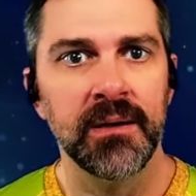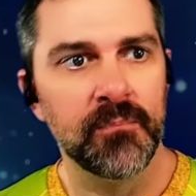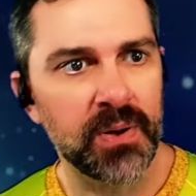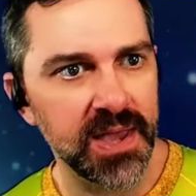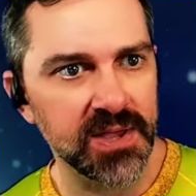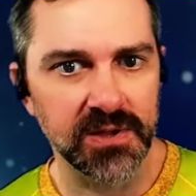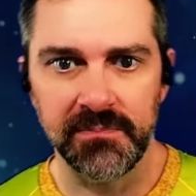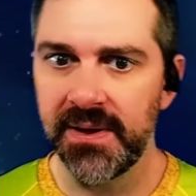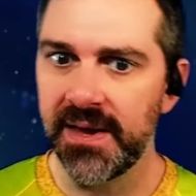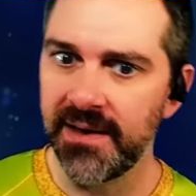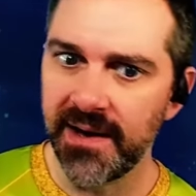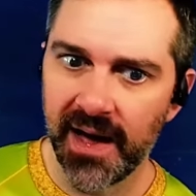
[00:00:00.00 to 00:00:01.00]
Pike could
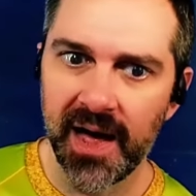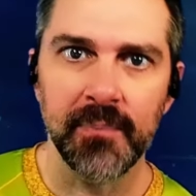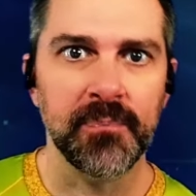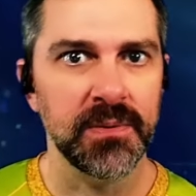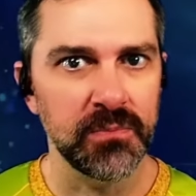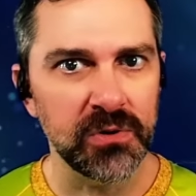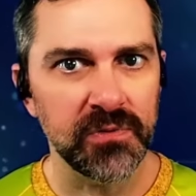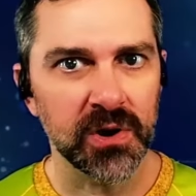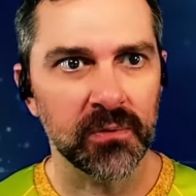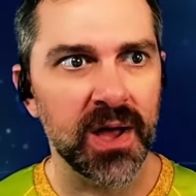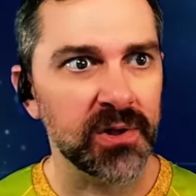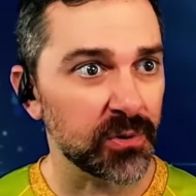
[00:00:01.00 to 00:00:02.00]
be up and moving
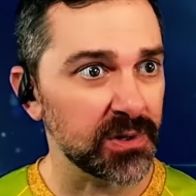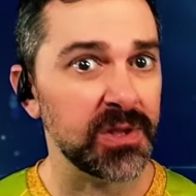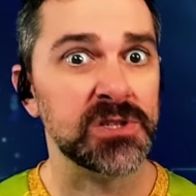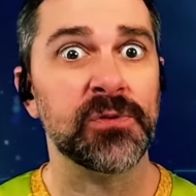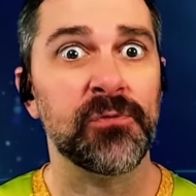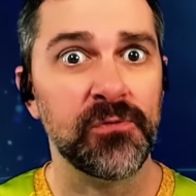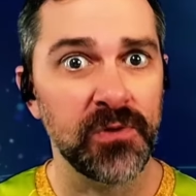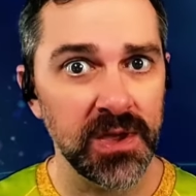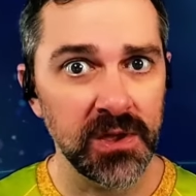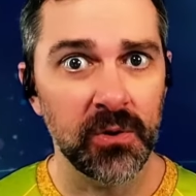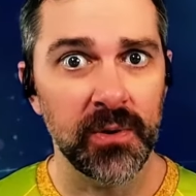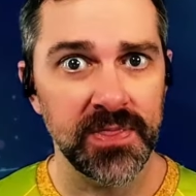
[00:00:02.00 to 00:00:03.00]
around, or at least
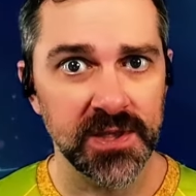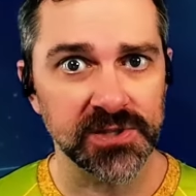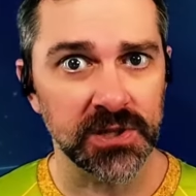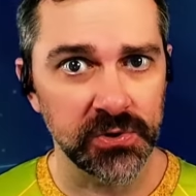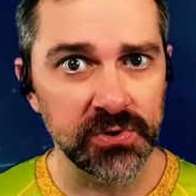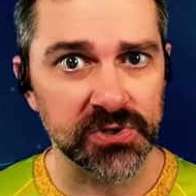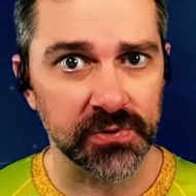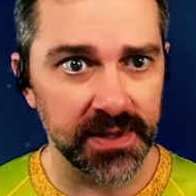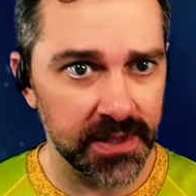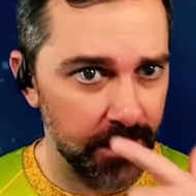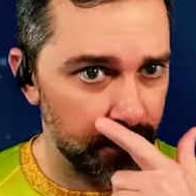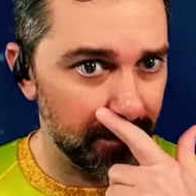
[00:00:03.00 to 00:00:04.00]
feel in this illusory
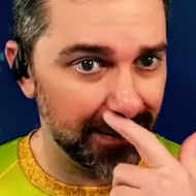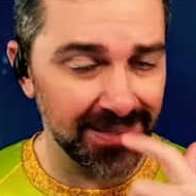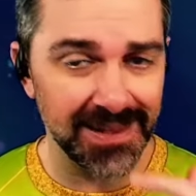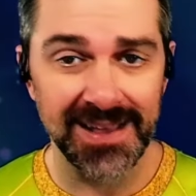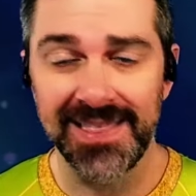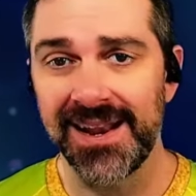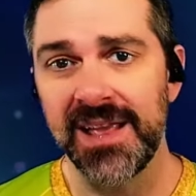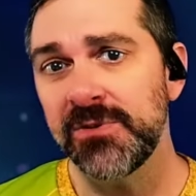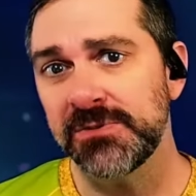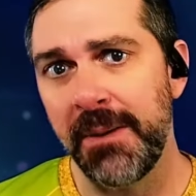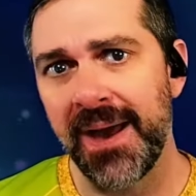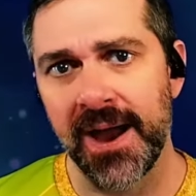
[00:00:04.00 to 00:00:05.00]
capability that he
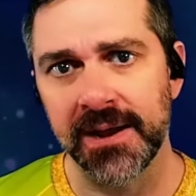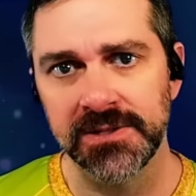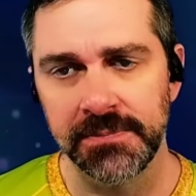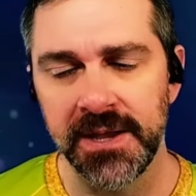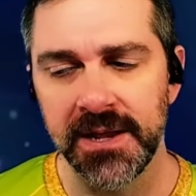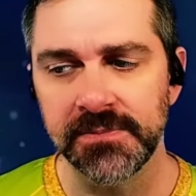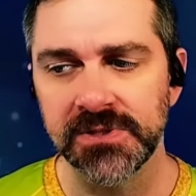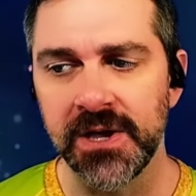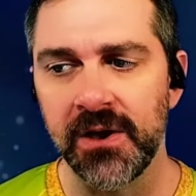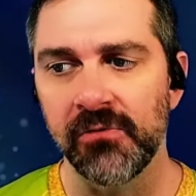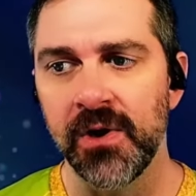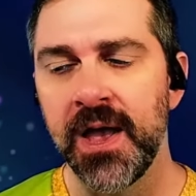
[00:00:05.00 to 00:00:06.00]
was back to being
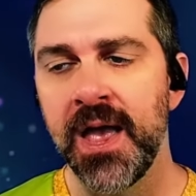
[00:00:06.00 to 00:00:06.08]
himself.